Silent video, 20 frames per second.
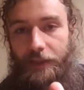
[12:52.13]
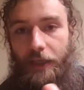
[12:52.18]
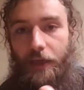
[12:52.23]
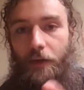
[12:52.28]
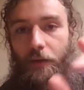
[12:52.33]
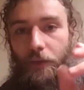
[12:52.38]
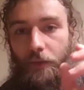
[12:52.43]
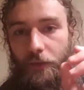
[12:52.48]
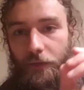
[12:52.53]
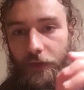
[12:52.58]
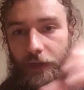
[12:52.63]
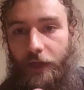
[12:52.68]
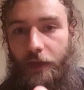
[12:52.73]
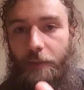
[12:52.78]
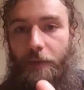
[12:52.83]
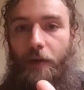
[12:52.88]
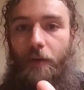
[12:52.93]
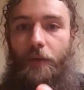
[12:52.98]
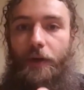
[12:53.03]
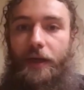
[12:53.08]
out. Think
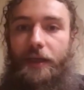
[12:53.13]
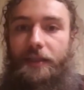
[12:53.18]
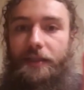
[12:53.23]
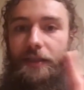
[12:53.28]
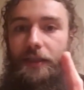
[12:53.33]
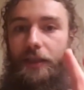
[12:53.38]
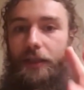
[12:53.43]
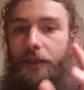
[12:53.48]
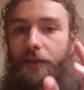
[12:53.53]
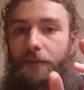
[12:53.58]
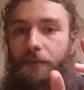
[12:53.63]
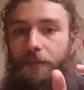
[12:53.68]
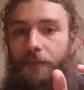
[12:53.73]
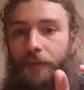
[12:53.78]
about what I said.